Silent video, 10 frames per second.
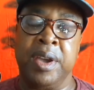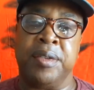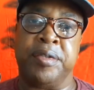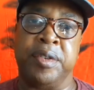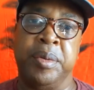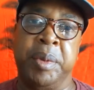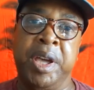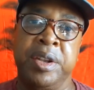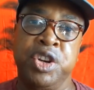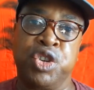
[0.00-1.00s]
from
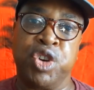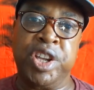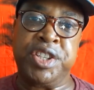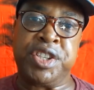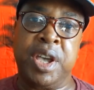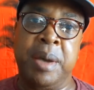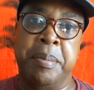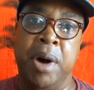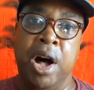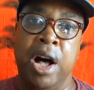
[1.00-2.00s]
the great
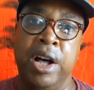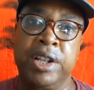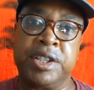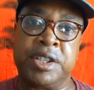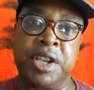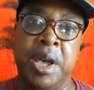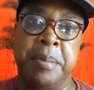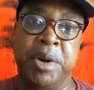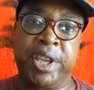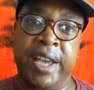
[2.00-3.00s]

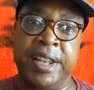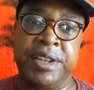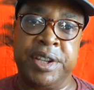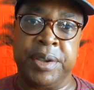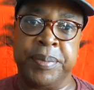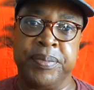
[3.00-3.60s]
Mahatma Gandhi.